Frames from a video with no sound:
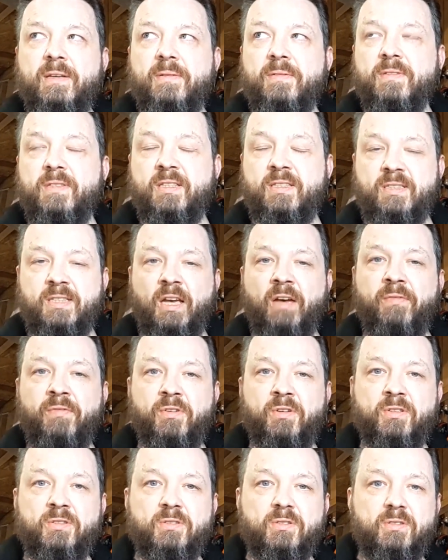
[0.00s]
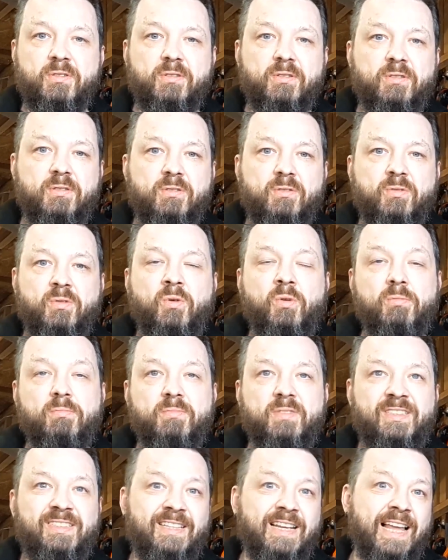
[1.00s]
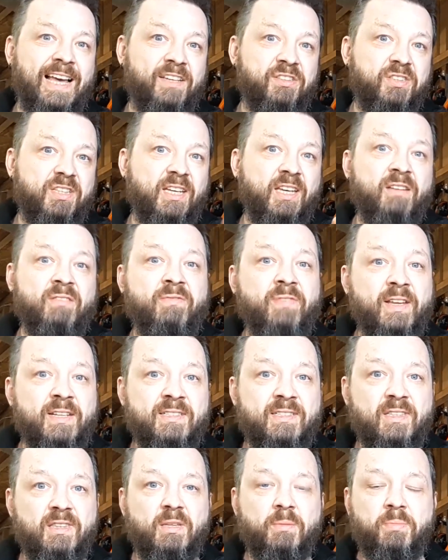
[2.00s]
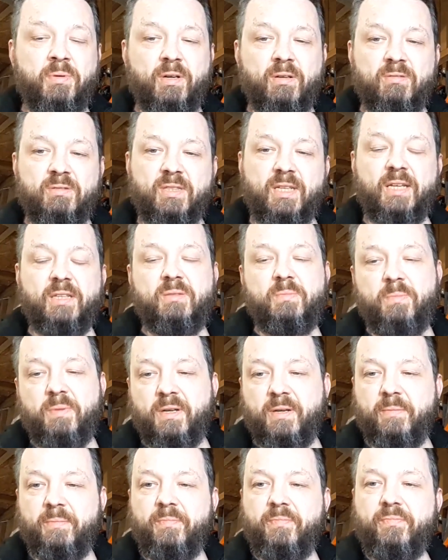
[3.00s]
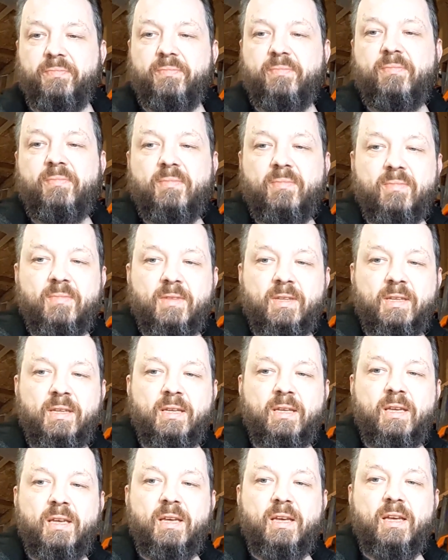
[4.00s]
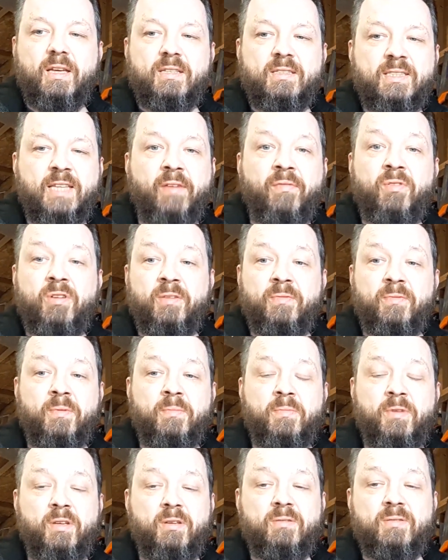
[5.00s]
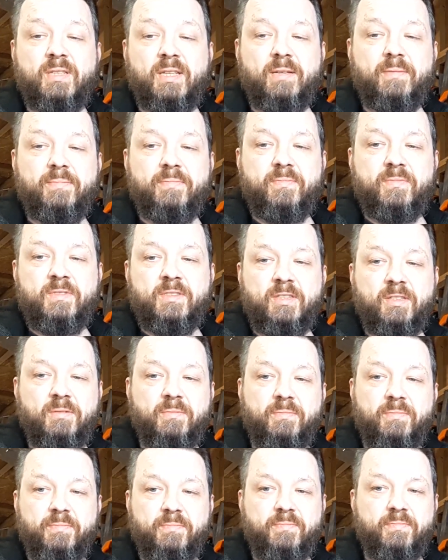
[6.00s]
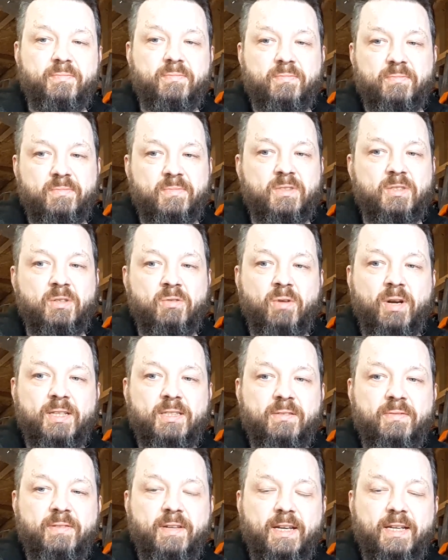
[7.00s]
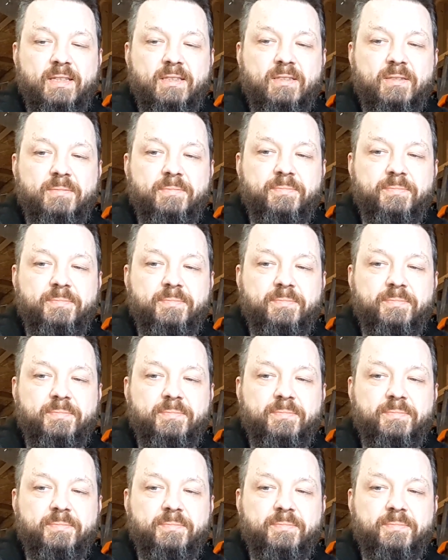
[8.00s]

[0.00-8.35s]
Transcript: discovered / invented the process, but several of them use it to great effect.